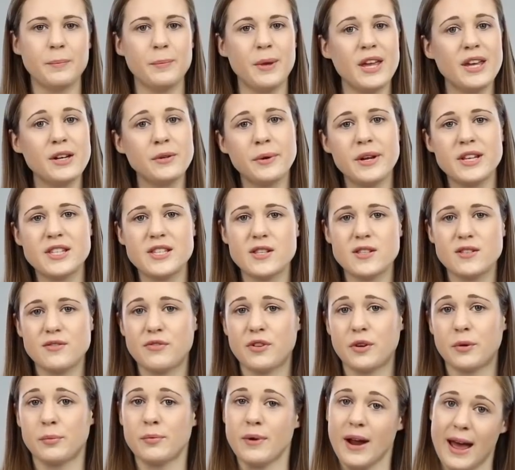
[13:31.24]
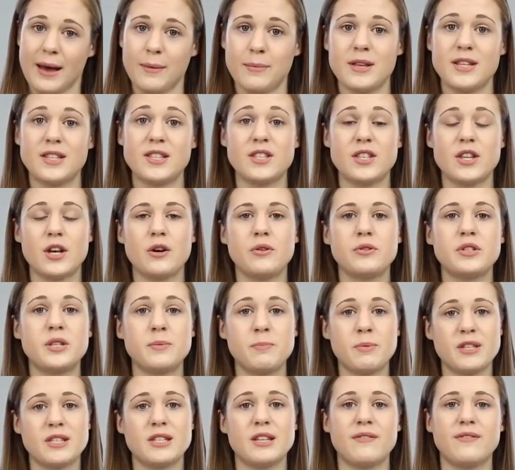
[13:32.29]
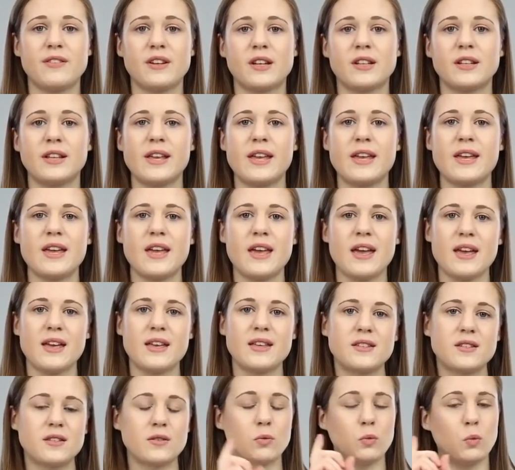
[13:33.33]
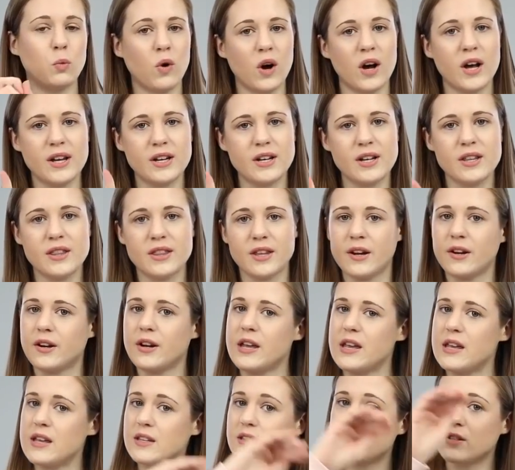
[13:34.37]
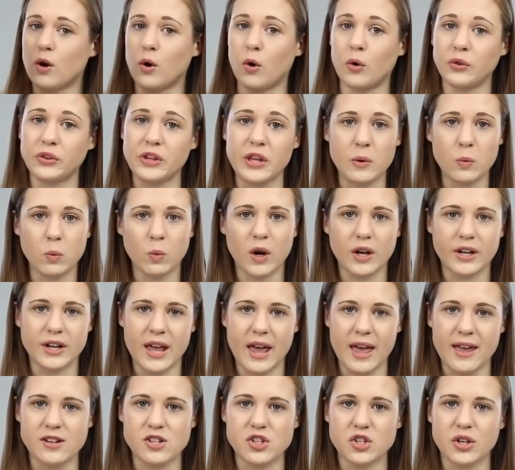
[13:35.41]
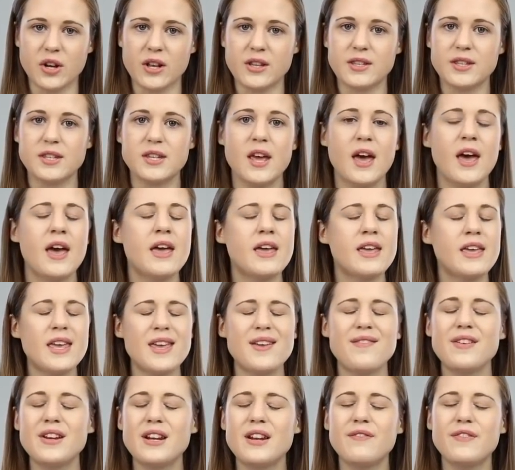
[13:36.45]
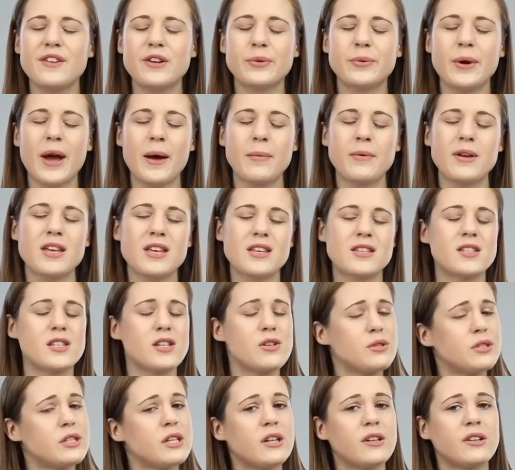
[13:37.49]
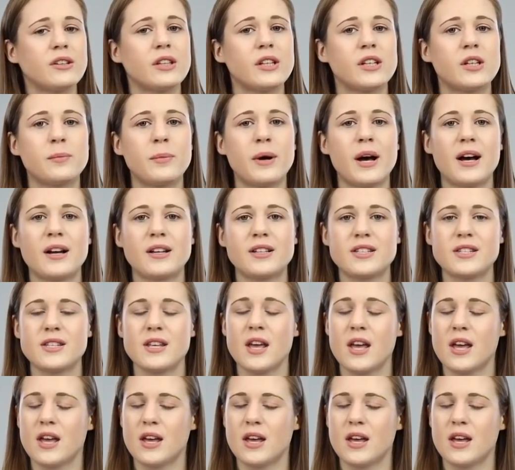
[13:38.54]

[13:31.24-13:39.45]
main reasons for rabbits though specifically is, one, there is only one entrance. Even if your rabbit is using your litter box